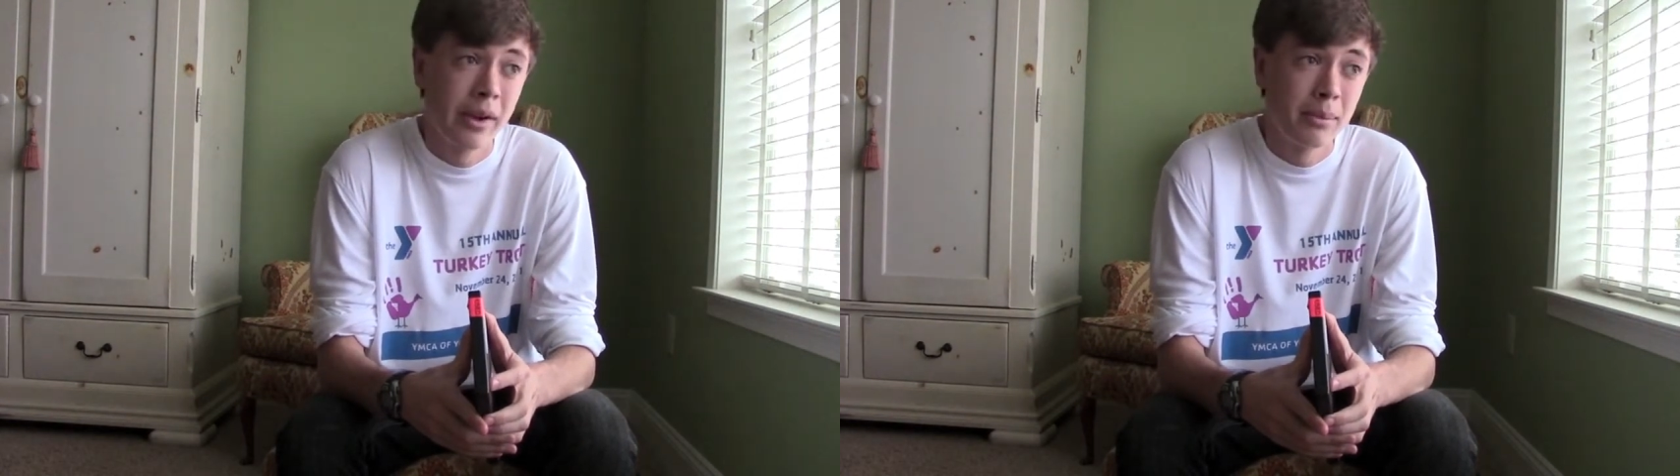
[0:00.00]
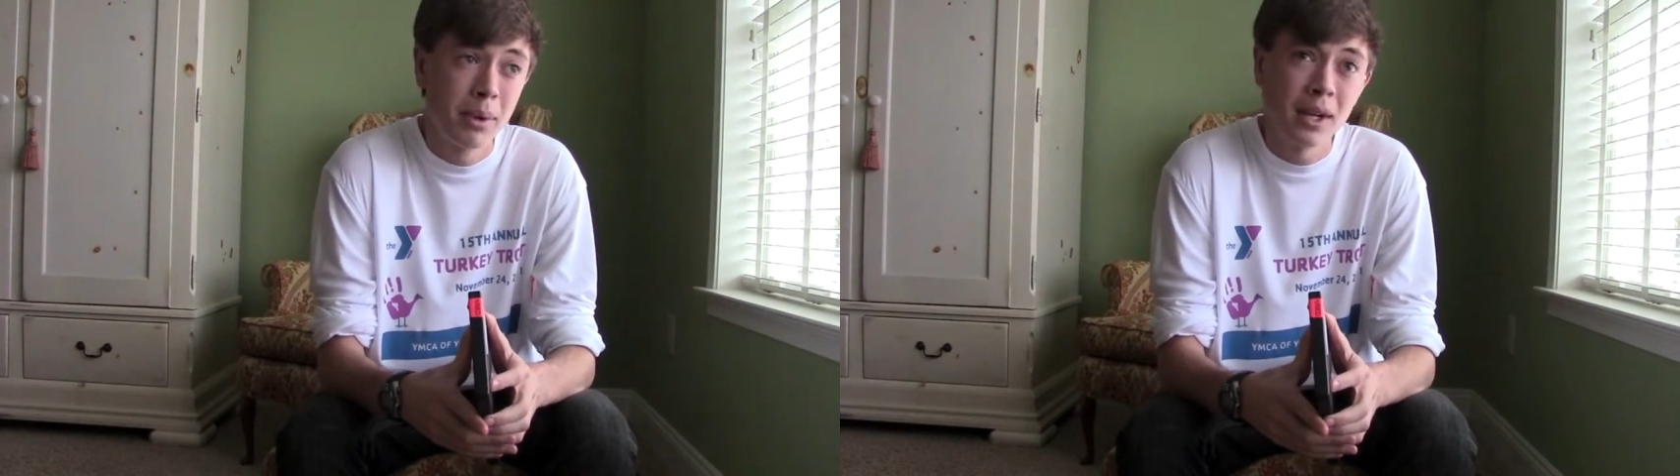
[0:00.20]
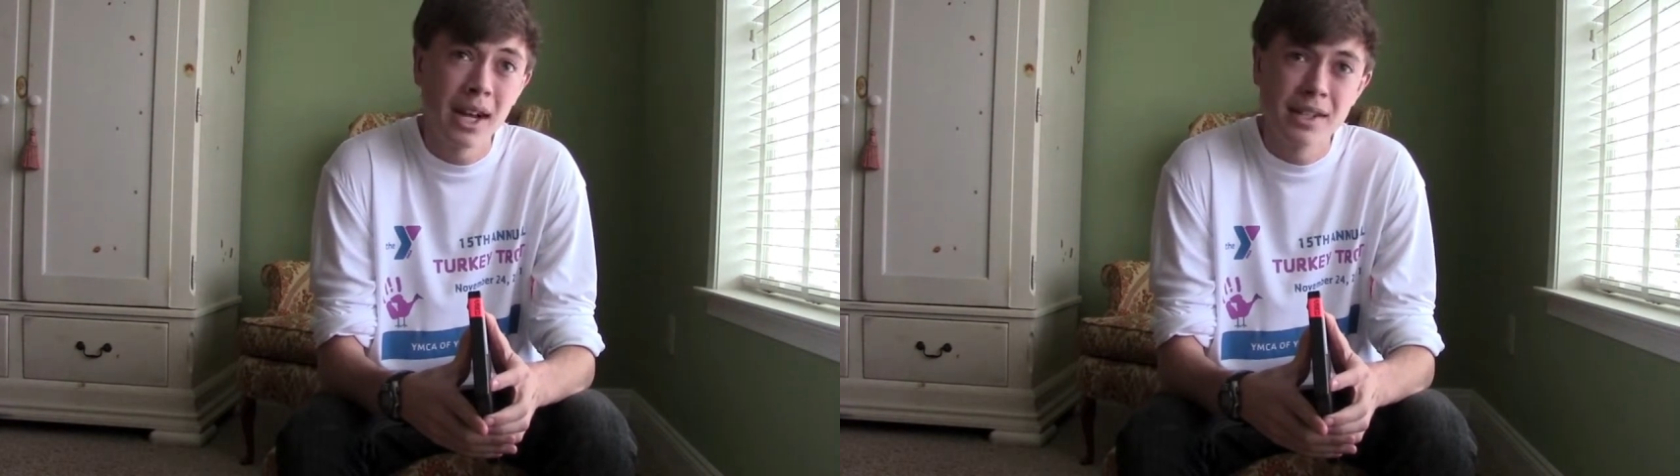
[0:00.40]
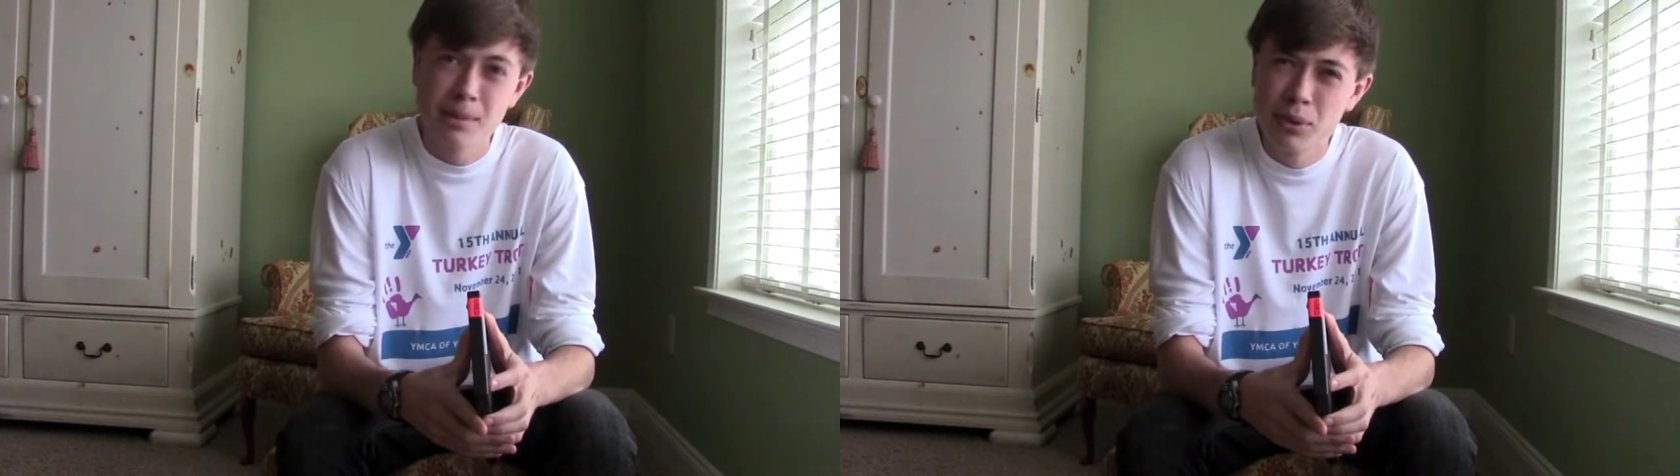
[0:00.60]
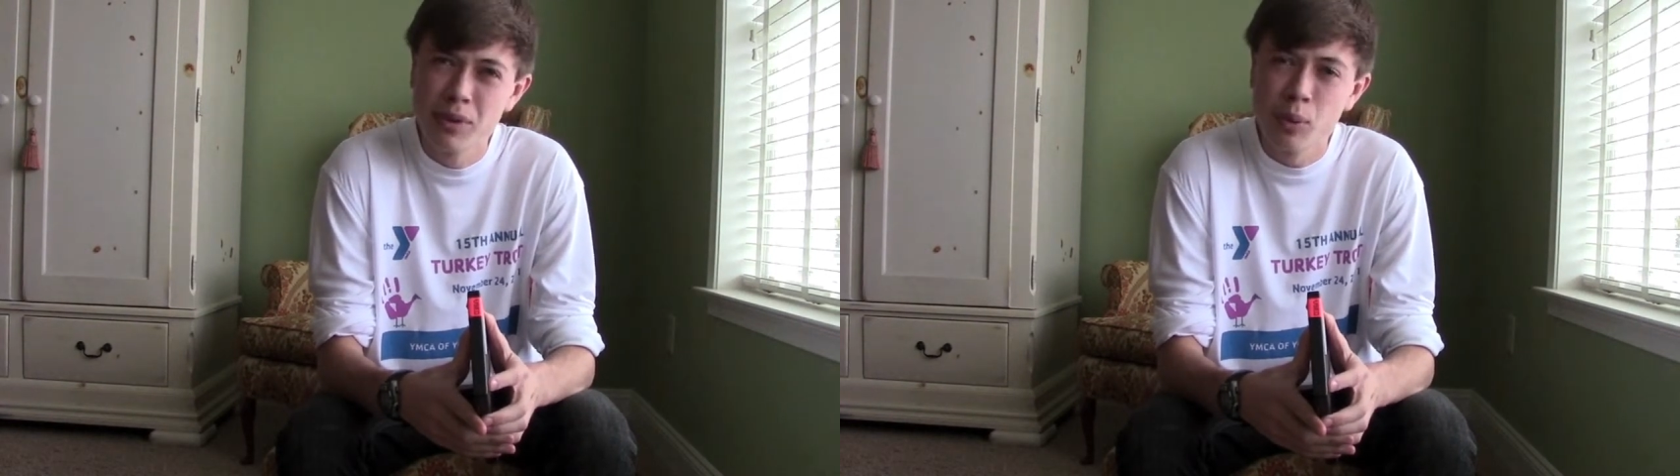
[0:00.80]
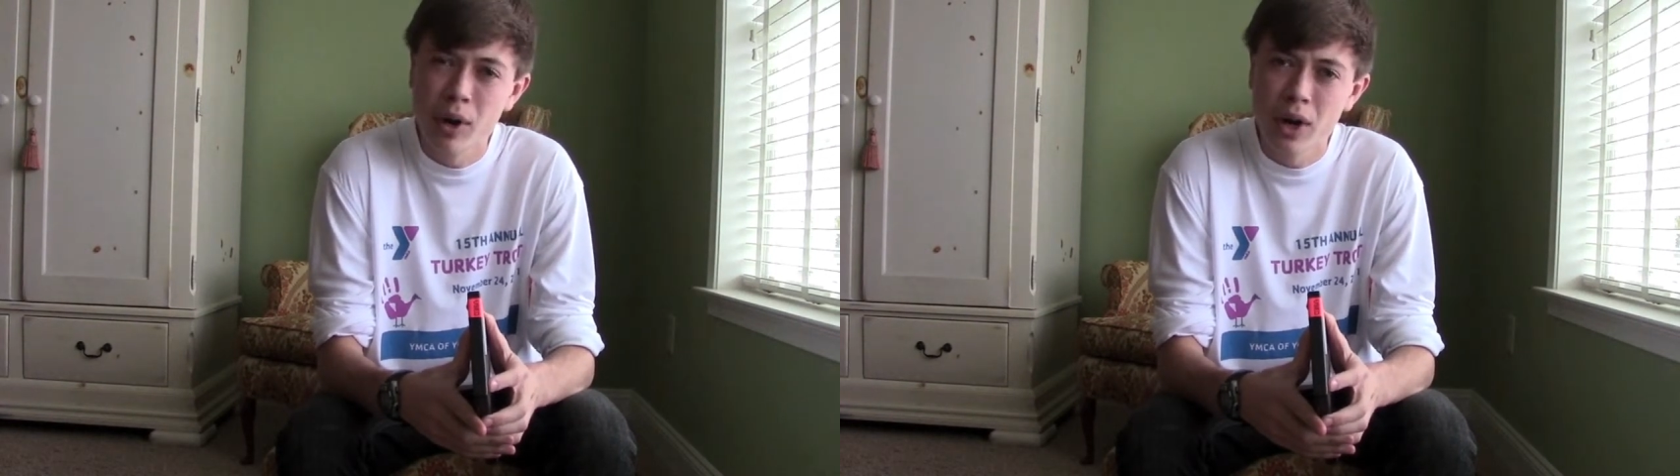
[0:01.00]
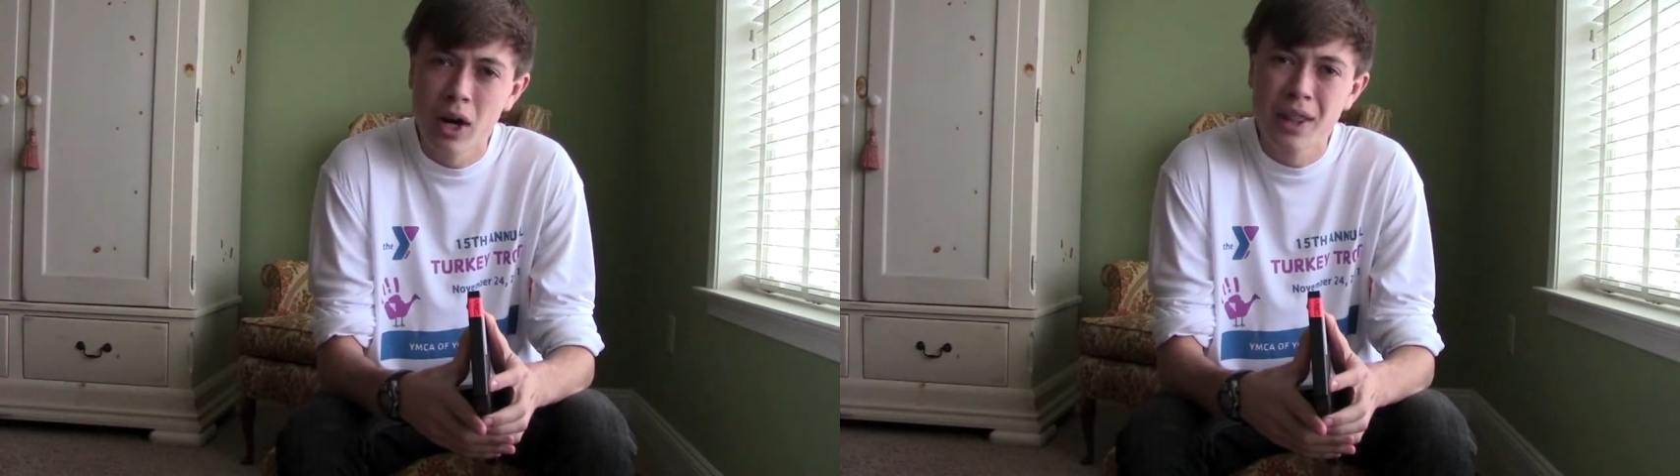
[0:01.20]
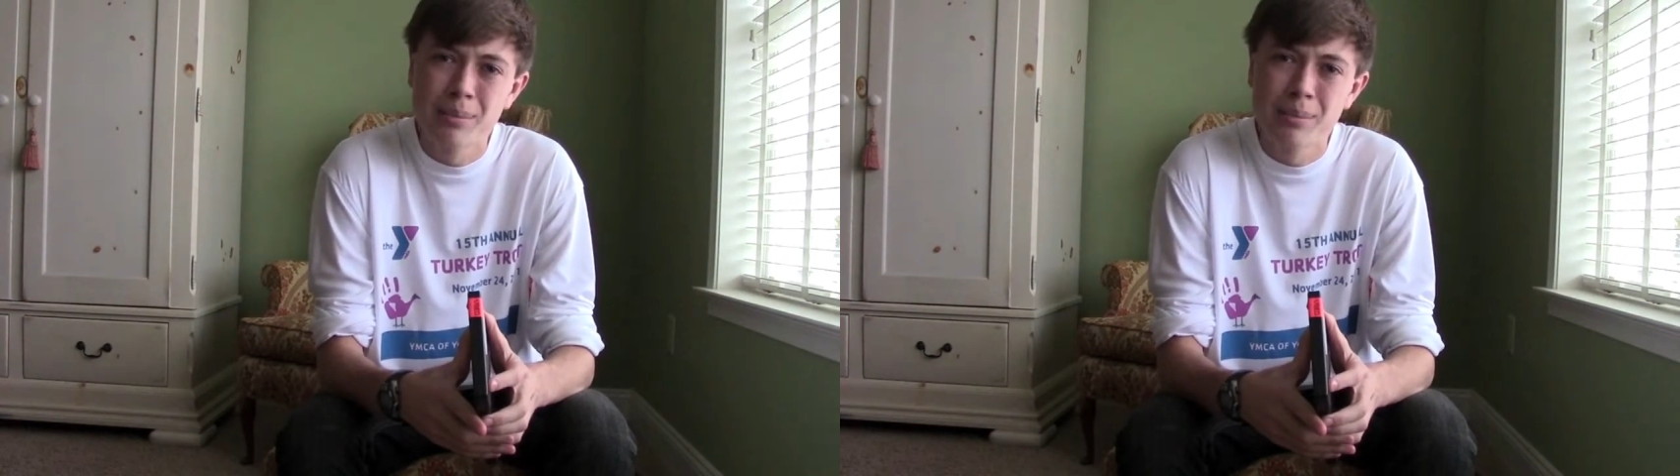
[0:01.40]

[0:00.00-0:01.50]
But as the movie went on,